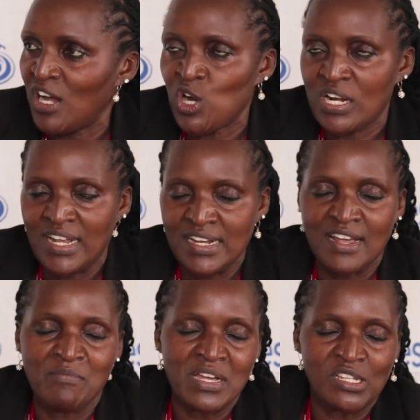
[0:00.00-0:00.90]
Our hotline
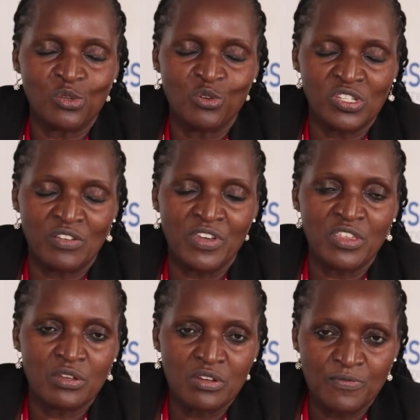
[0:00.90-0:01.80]
number is
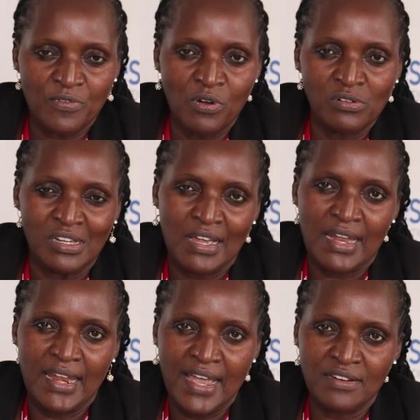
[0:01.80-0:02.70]
0734
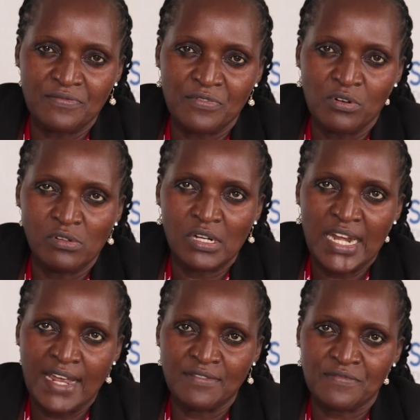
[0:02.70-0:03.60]

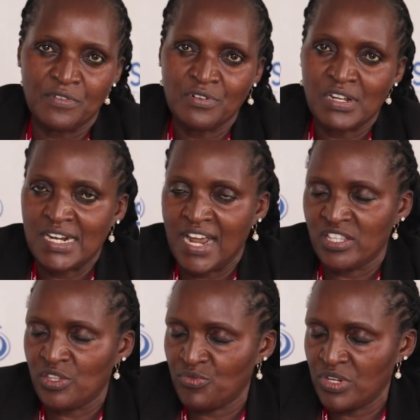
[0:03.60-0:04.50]

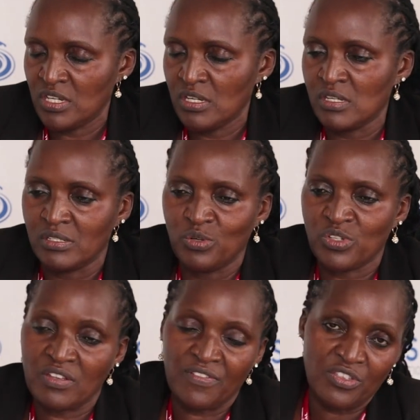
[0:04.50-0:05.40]
949493.
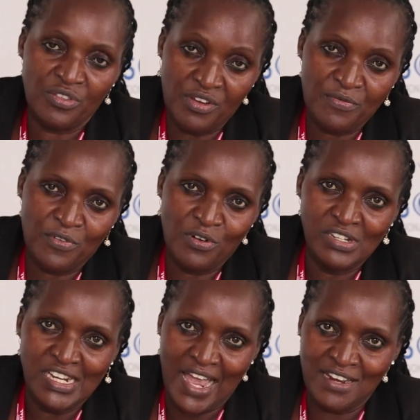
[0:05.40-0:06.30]
0734
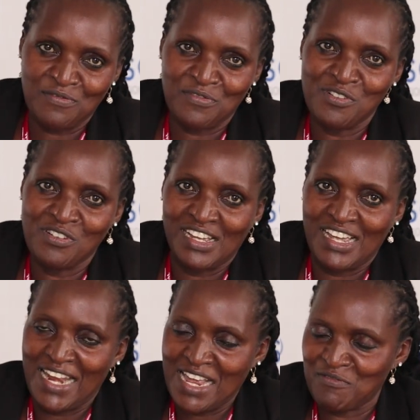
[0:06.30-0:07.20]

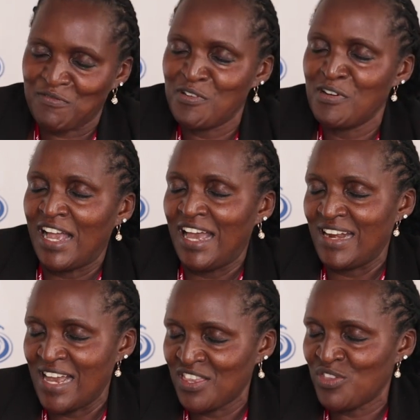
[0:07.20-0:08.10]

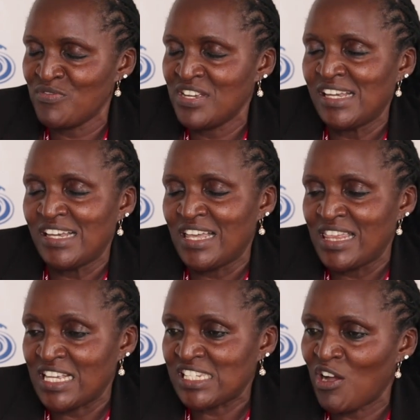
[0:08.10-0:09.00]
949493.
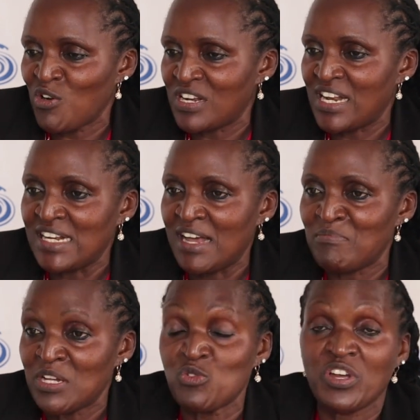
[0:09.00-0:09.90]
That's our hotline
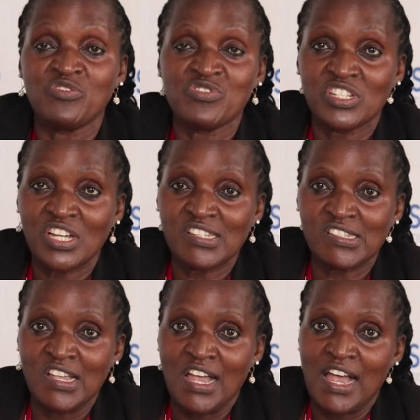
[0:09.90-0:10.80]
number. You can reach
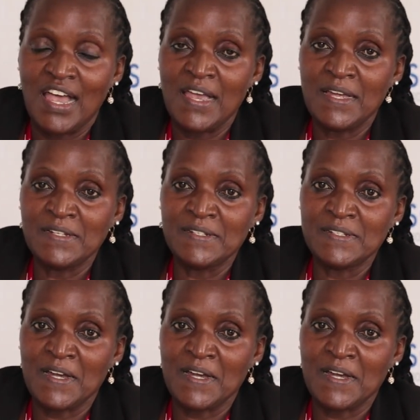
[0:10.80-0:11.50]
us, and